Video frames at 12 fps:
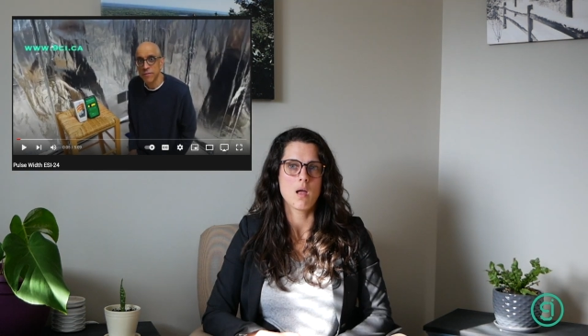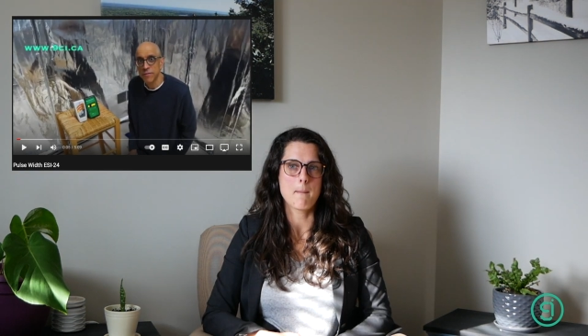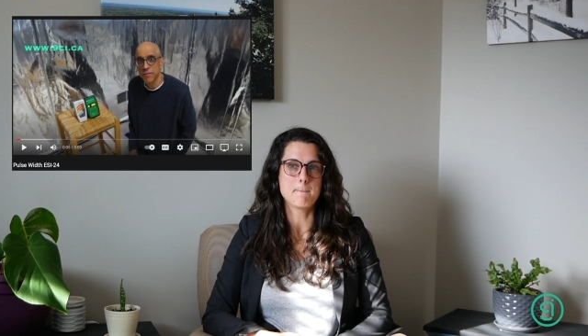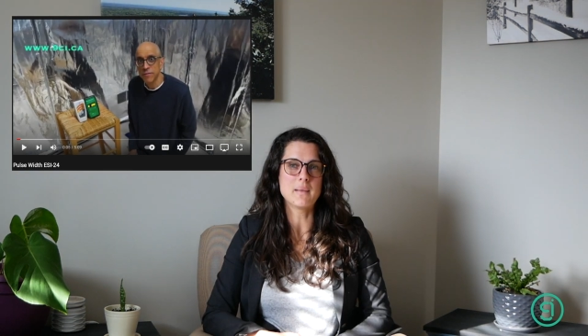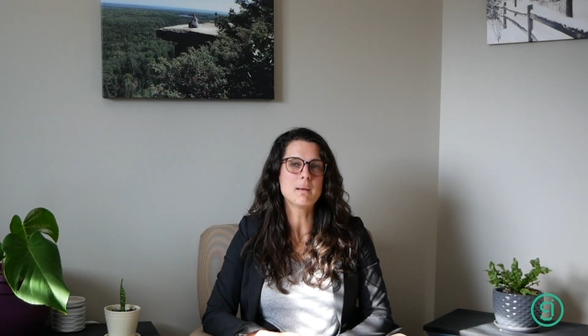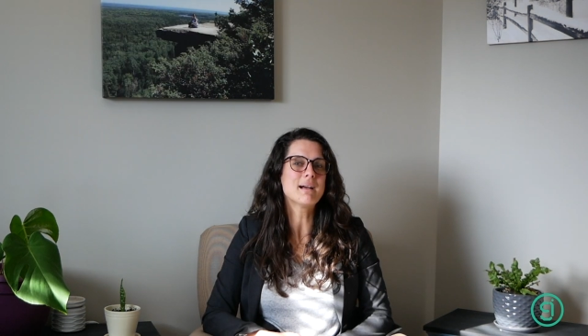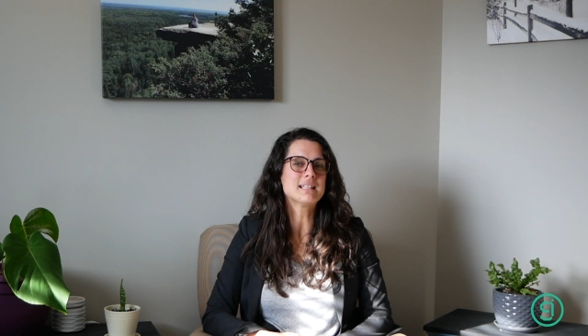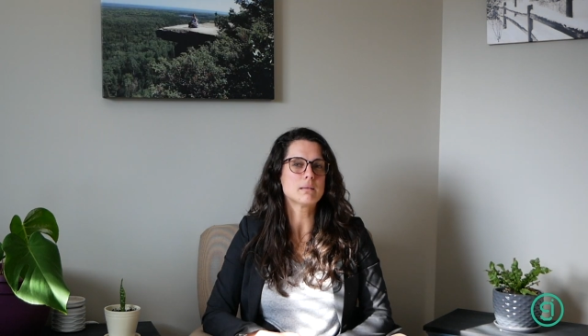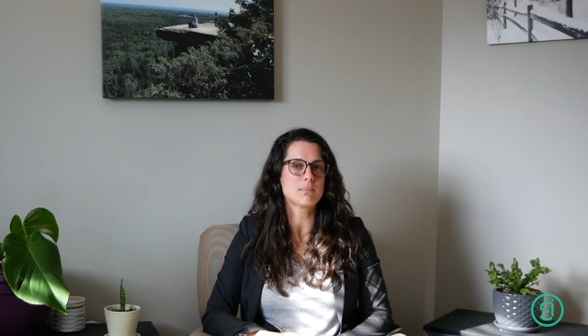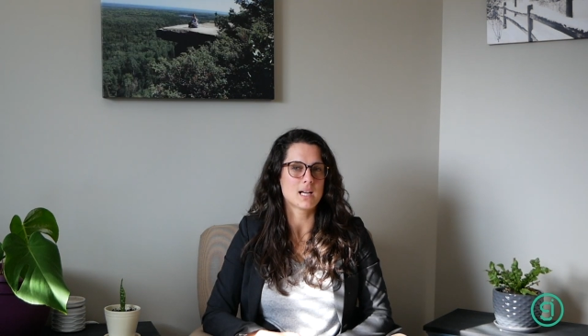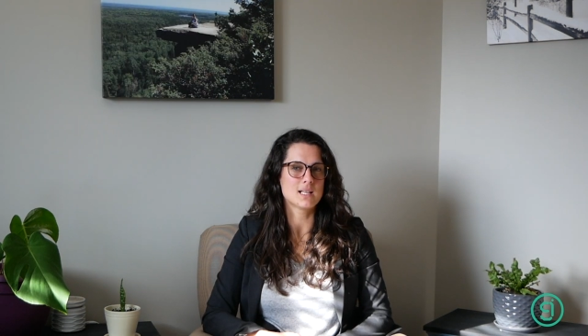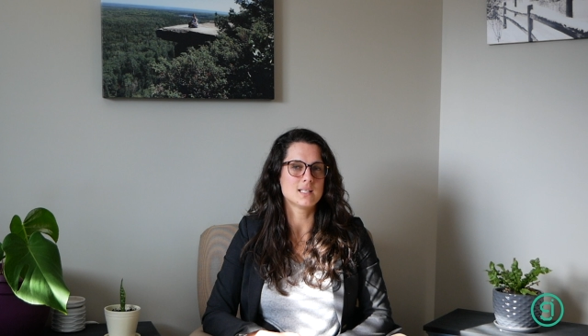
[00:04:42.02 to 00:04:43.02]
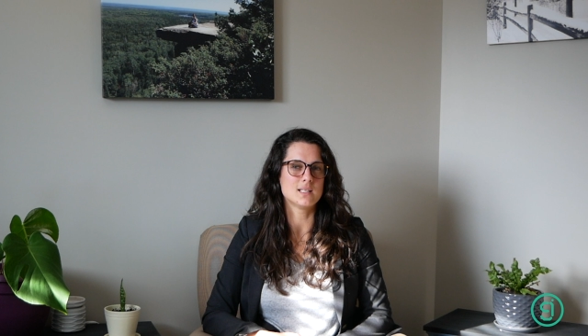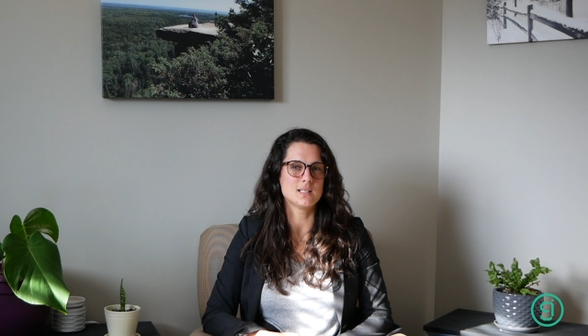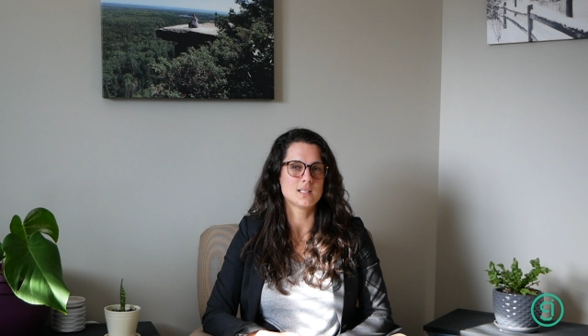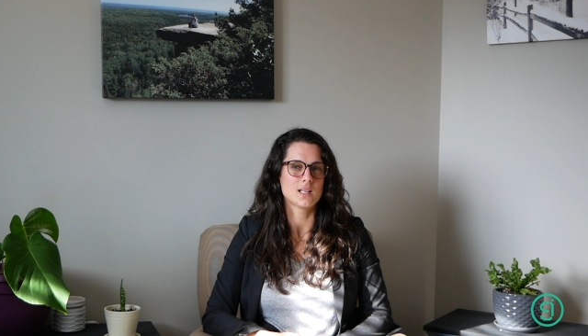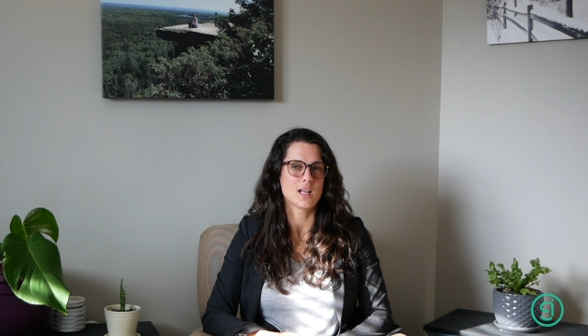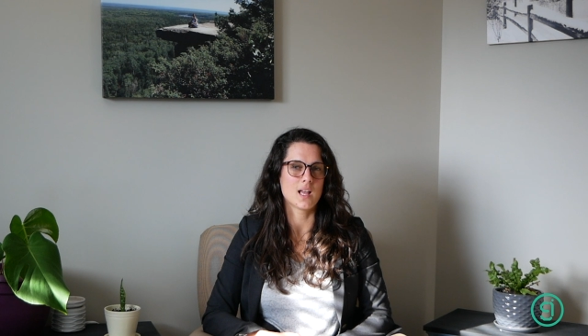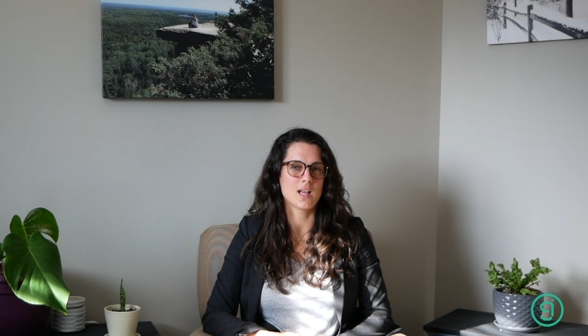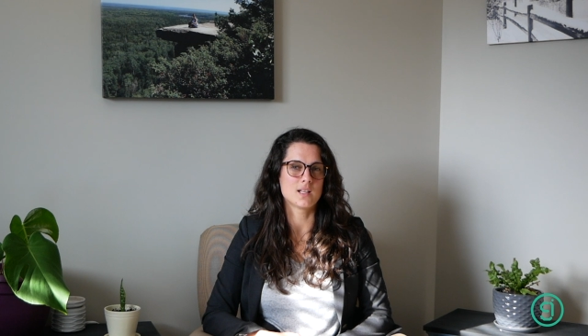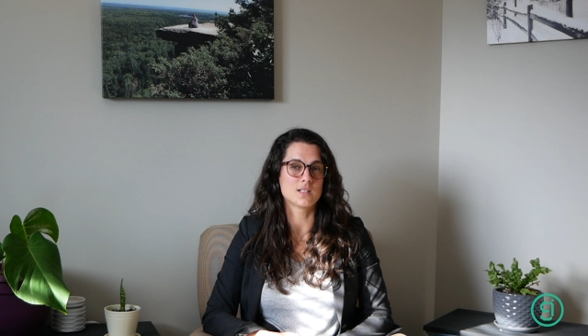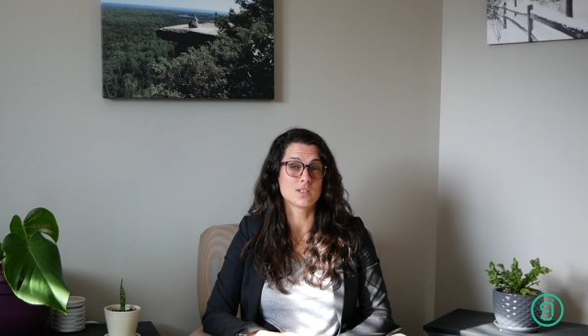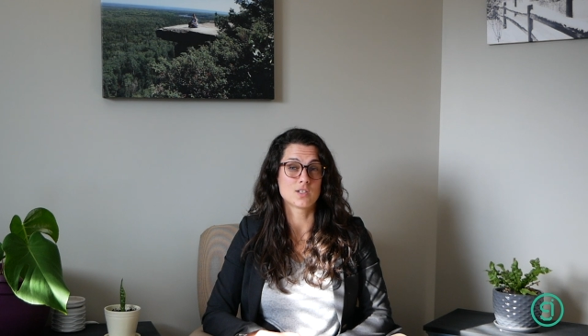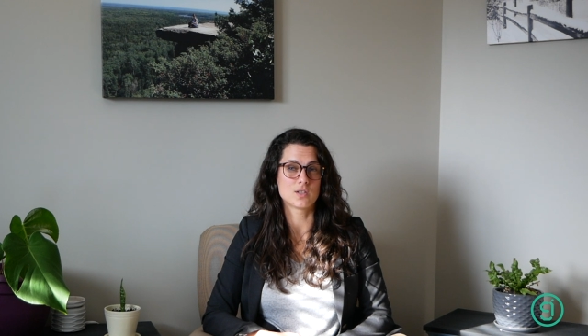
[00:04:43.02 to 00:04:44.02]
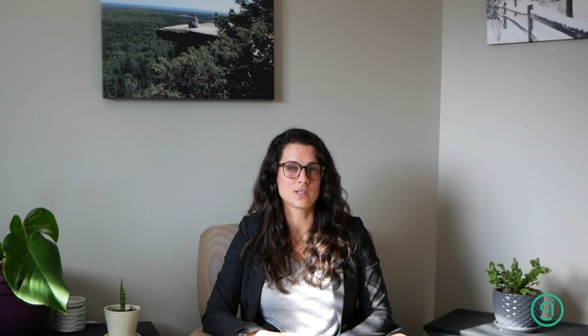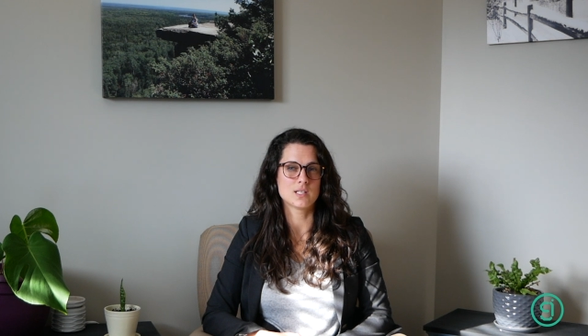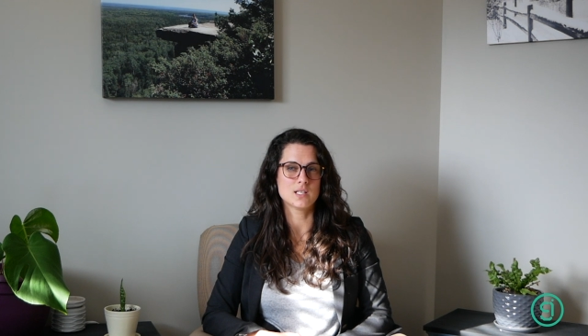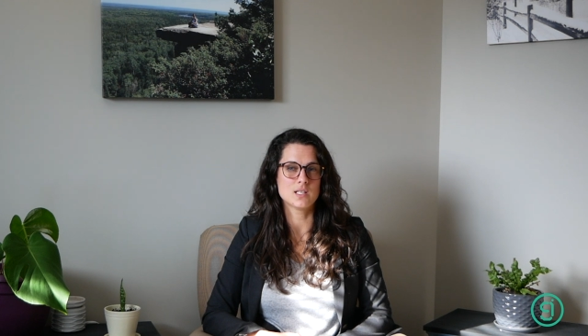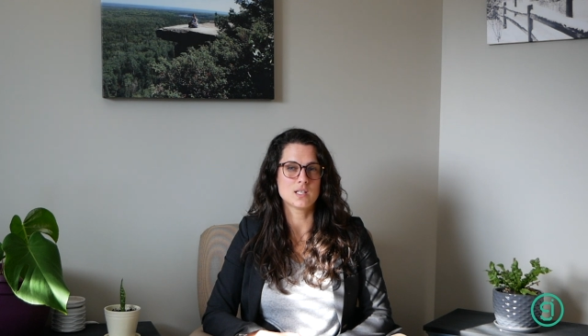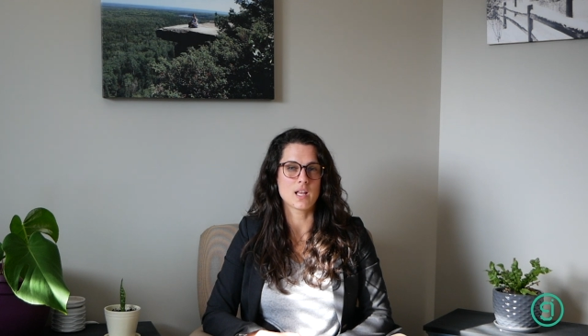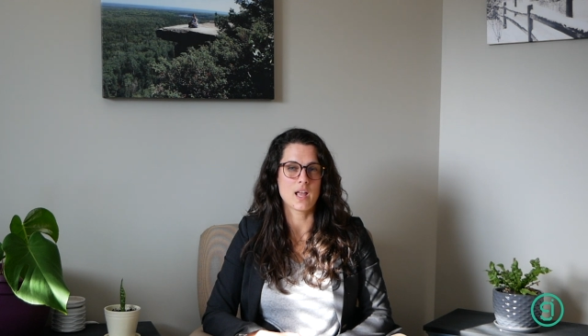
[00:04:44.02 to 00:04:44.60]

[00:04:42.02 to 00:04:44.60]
Minimizing biases and uncertainties